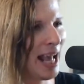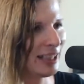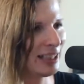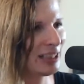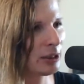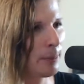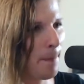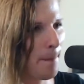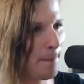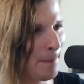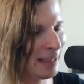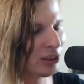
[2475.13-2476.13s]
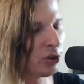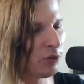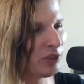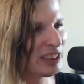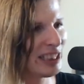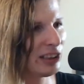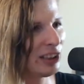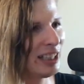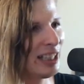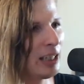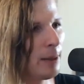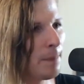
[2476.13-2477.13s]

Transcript: at this mental facility.